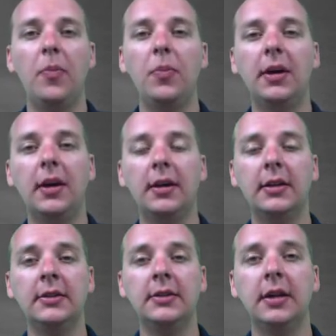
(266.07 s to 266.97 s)

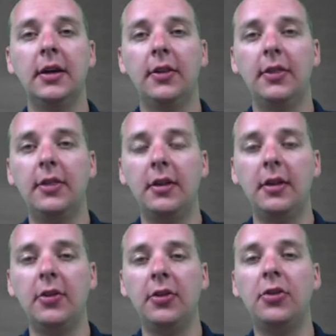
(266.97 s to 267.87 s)
because
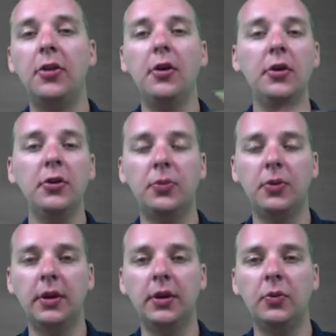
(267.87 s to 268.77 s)
the third
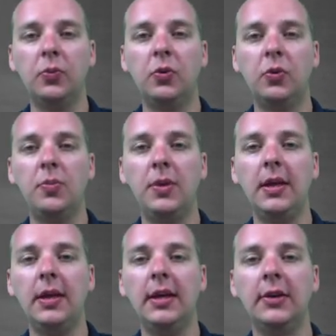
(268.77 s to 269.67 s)
one will
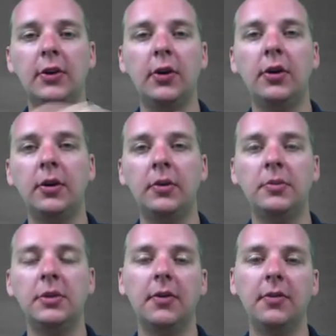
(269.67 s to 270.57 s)
be in
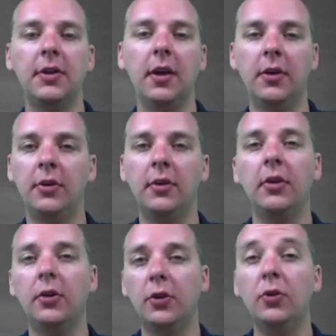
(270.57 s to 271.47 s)
terms of the other
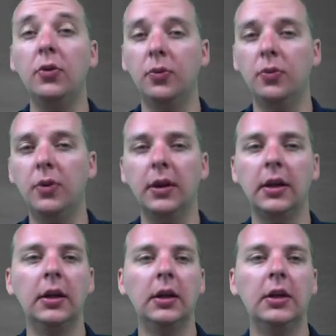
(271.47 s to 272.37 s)
two,
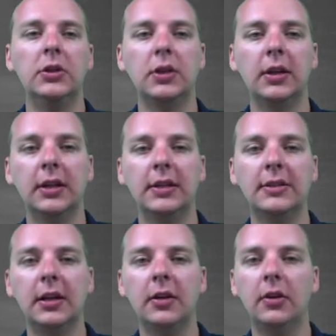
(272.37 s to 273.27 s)
really. So let, us
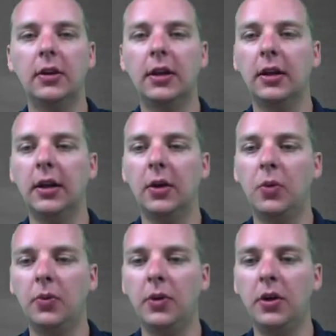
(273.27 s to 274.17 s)
take a look at, at
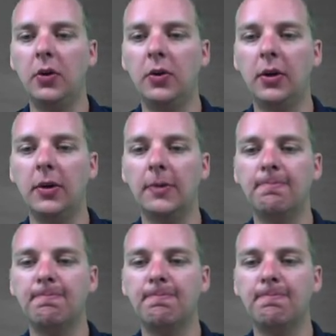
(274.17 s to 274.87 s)
what we know here.